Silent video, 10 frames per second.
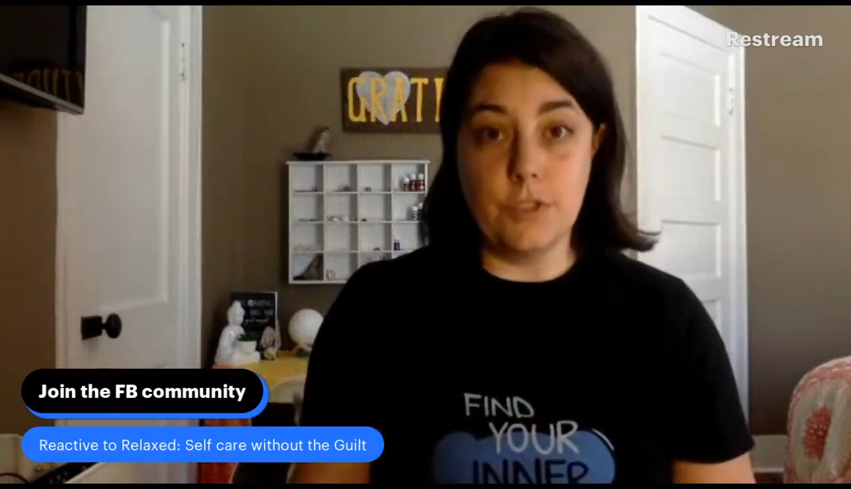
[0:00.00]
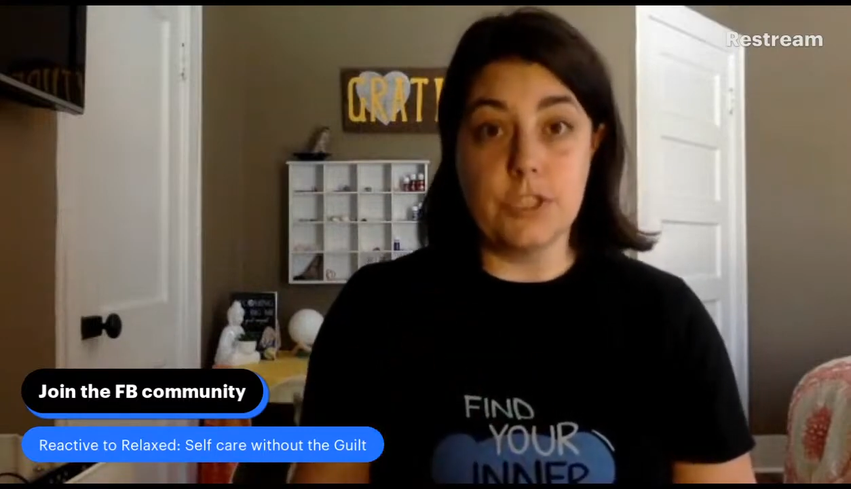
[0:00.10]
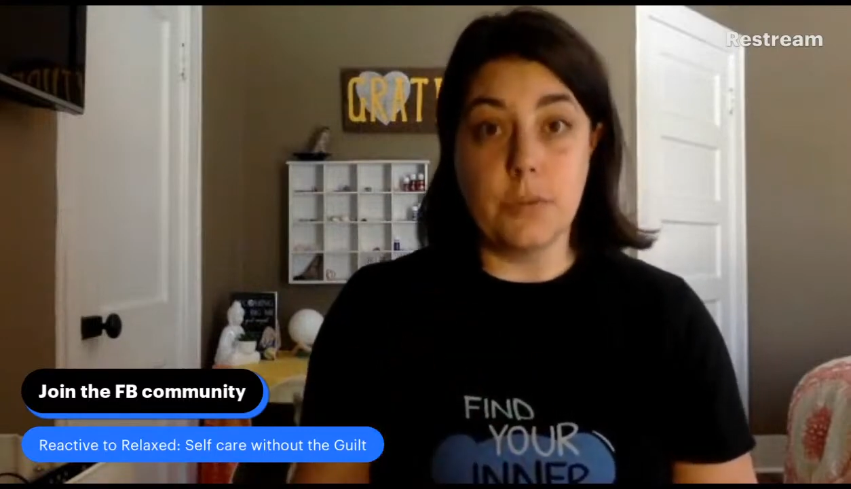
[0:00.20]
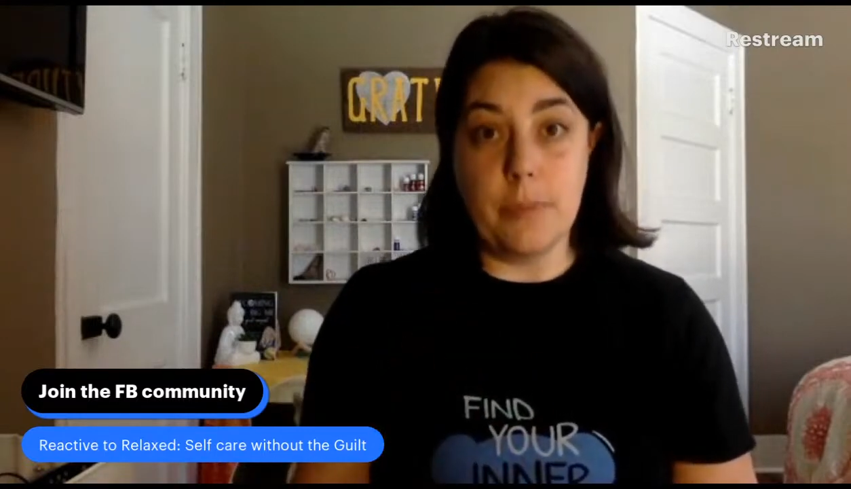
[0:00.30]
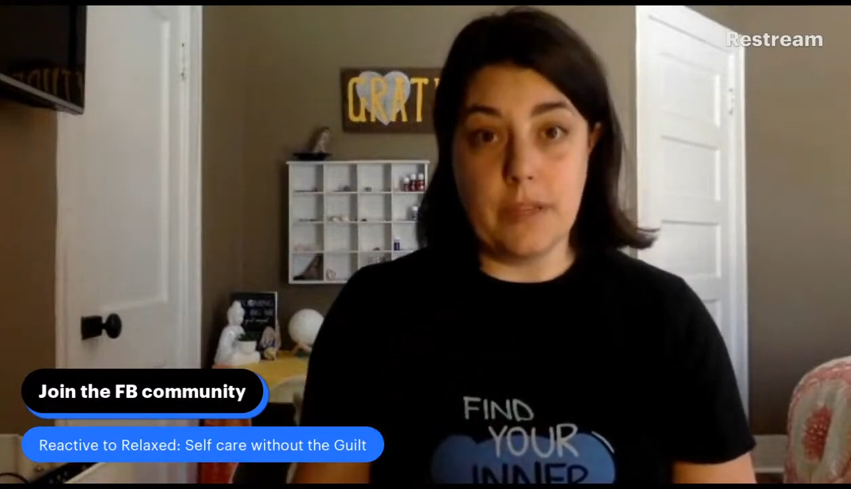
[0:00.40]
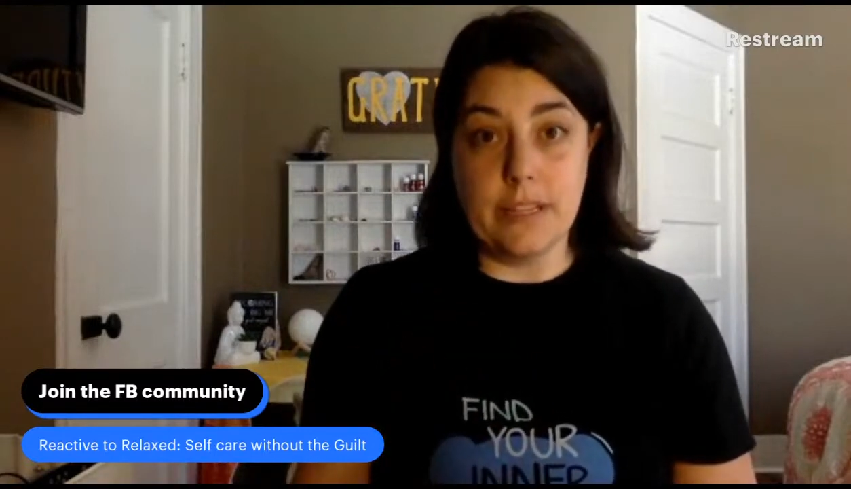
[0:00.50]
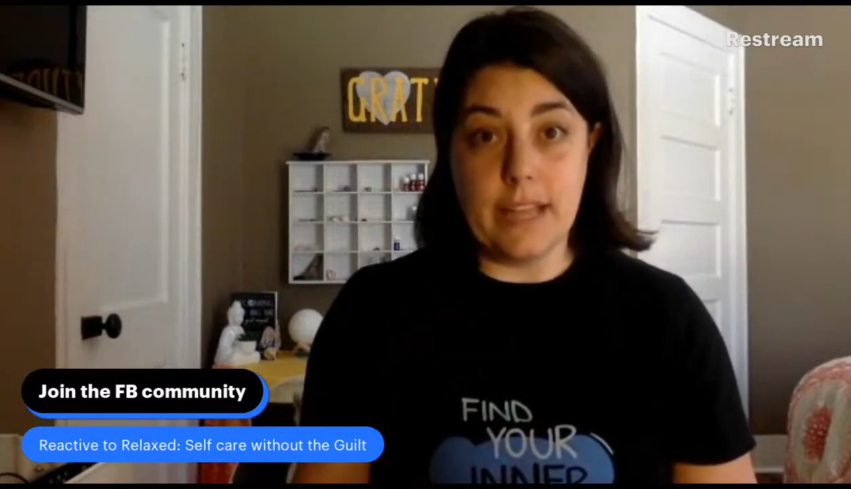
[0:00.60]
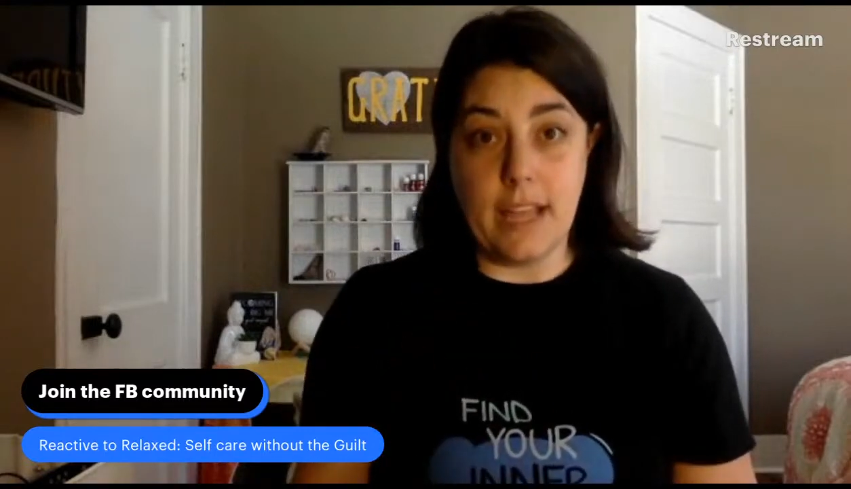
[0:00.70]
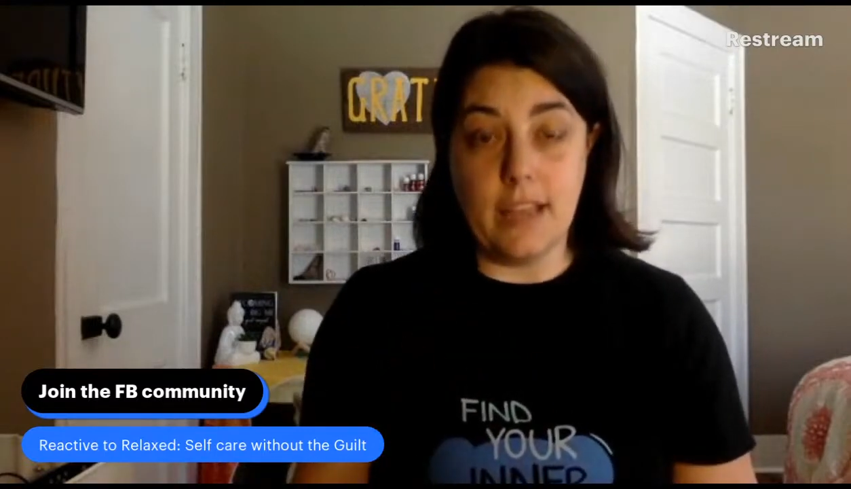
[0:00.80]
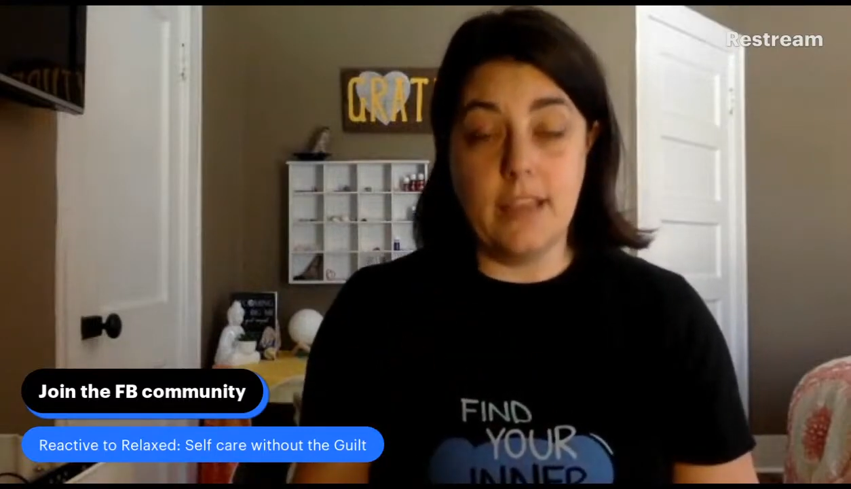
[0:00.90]

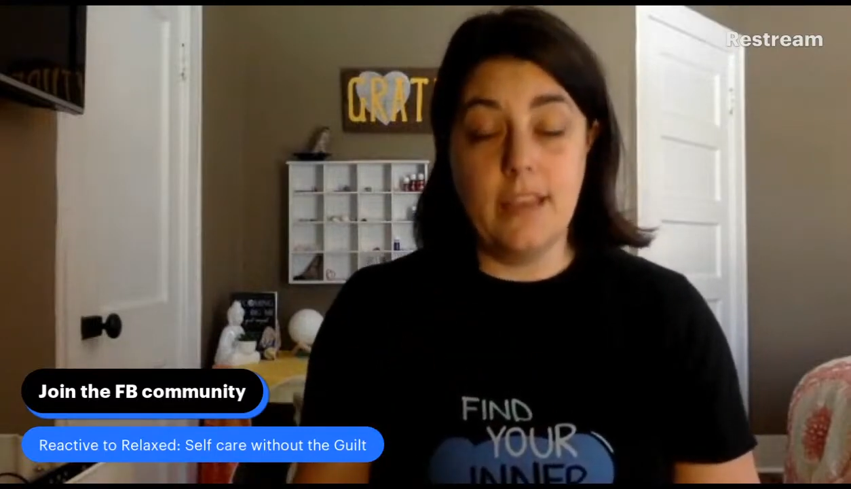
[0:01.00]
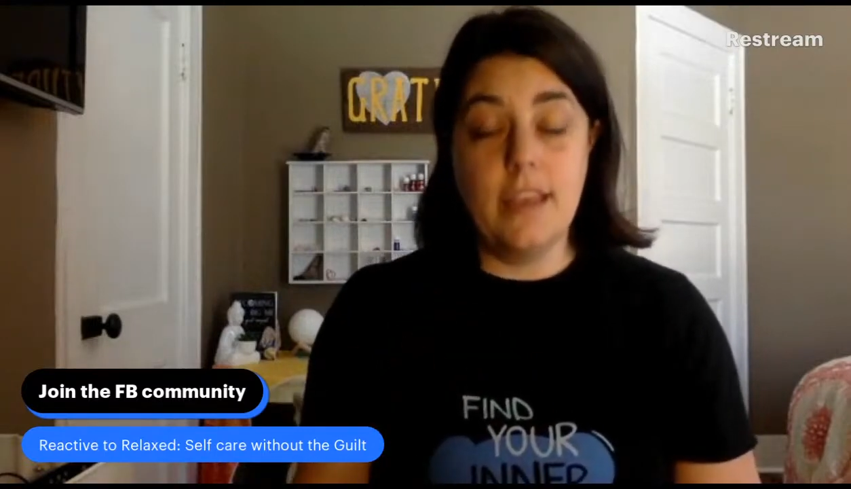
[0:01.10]
vulnerability